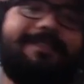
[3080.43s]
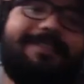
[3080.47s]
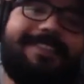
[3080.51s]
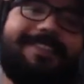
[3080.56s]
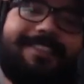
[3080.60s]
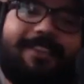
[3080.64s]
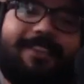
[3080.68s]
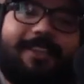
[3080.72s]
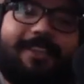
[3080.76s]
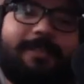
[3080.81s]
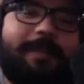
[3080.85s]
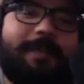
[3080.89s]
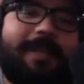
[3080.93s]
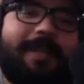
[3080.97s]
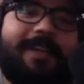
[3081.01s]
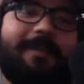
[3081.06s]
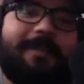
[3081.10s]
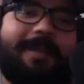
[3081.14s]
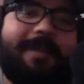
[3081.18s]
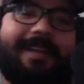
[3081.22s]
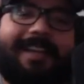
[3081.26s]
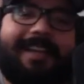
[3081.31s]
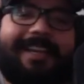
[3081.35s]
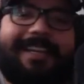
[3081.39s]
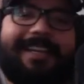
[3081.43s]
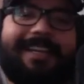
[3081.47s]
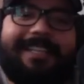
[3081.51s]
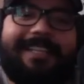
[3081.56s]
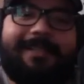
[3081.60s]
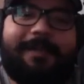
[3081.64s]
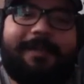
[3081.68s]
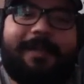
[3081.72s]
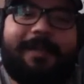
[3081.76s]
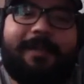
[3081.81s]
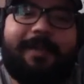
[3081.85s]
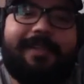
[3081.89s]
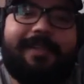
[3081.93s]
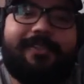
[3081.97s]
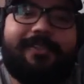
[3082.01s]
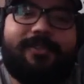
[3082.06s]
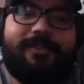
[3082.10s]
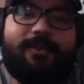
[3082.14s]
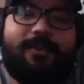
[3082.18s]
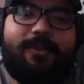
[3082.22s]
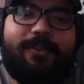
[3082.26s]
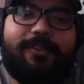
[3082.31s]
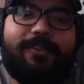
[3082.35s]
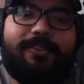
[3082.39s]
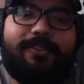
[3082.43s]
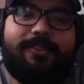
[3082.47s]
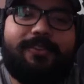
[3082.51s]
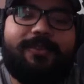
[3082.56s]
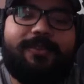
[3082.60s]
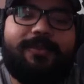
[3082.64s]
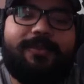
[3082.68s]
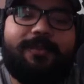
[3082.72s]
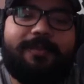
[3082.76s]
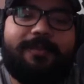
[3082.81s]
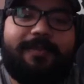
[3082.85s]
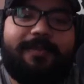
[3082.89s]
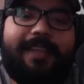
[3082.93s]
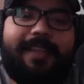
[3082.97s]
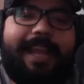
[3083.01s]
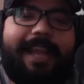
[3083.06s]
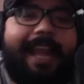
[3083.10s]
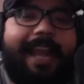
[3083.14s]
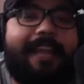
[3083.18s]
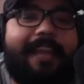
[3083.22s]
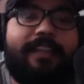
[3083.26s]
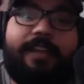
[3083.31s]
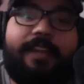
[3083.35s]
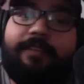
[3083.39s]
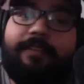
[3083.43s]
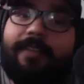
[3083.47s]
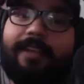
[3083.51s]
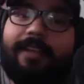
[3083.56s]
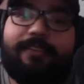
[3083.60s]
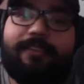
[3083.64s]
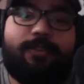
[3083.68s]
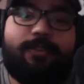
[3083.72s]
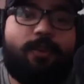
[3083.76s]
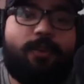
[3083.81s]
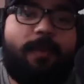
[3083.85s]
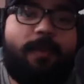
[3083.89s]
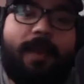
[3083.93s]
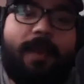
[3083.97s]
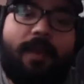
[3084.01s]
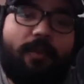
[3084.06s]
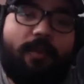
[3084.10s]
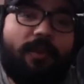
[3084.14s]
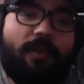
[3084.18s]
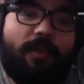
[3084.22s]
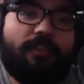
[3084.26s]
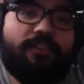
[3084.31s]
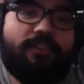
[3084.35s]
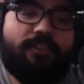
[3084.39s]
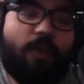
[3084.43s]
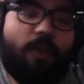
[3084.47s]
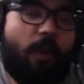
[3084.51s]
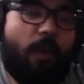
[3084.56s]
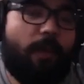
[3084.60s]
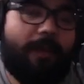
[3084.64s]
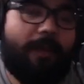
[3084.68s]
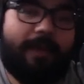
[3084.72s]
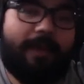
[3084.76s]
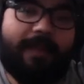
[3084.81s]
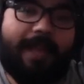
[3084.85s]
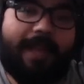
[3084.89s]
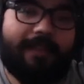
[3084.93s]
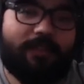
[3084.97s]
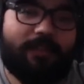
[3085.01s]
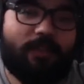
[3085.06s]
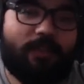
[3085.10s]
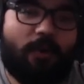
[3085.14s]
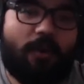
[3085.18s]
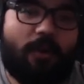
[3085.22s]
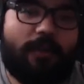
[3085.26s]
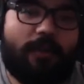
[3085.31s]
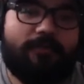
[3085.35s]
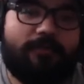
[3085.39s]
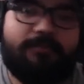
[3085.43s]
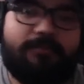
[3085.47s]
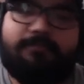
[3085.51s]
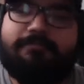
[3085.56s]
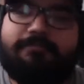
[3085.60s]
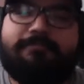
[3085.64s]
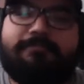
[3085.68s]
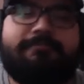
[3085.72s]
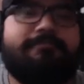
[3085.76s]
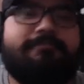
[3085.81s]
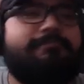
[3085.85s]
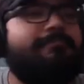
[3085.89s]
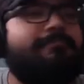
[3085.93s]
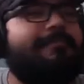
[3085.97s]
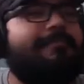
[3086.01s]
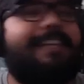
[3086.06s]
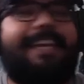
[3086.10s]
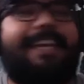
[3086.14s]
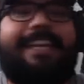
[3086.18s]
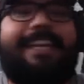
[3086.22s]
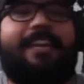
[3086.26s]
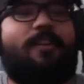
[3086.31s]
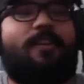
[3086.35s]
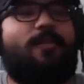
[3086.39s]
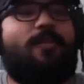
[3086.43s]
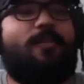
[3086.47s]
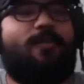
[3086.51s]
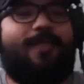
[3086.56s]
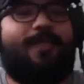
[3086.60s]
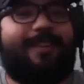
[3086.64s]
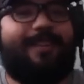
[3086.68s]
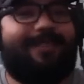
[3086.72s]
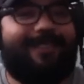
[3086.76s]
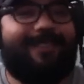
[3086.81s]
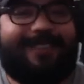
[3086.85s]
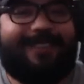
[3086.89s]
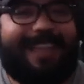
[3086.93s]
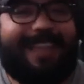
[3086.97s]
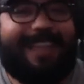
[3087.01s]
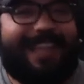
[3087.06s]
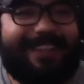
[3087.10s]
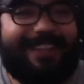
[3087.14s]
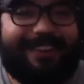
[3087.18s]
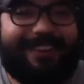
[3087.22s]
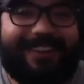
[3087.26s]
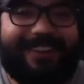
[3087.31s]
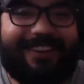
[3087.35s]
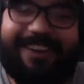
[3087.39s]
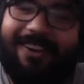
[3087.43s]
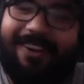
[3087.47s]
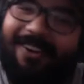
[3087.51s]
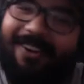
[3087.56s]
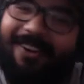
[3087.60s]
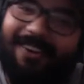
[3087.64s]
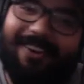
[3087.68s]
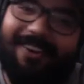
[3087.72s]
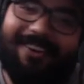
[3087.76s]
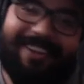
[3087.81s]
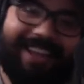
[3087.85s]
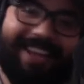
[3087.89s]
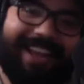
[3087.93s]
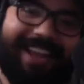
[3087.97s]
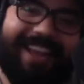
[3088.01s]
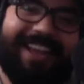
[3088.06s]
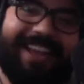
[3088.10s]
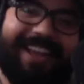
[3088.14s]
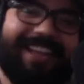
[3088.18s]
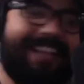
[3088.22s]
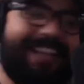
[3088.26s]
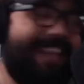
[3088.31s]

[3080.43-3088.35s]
So it's been in my drawer too. I love that drawer, by the way. Just opening that drawer, getting a whiff of leather. Oh yeah.